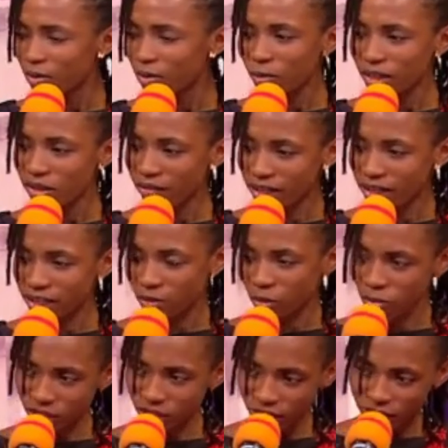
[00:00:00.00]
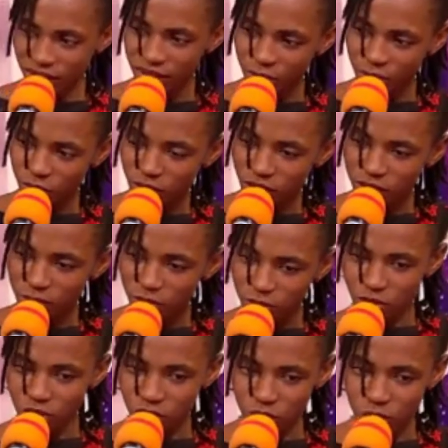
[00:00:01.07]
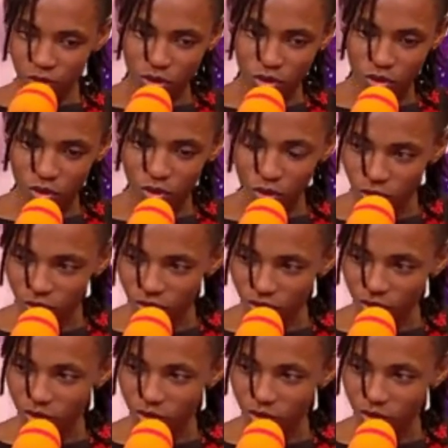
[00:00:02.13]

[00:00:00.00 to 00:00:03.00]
Whatever it is, but whatever demon makes people just want to know.